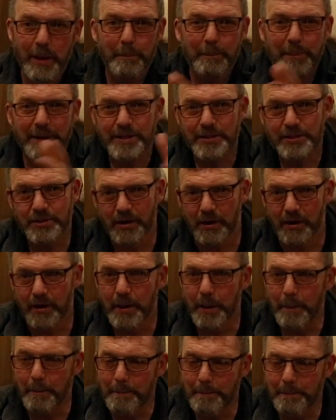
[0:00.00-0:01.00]
but he's got
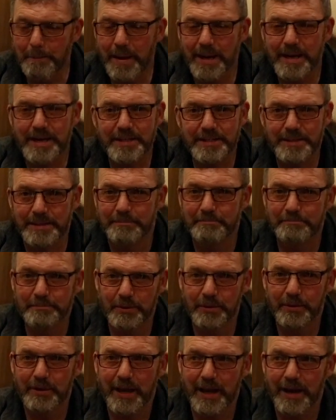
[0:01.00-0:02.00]
an amazing
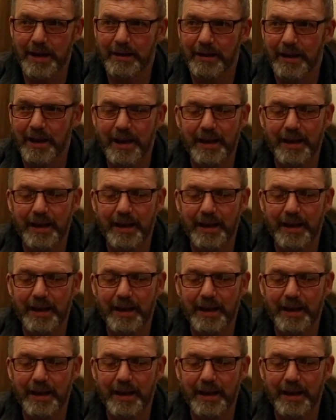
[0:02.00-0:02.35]
book out.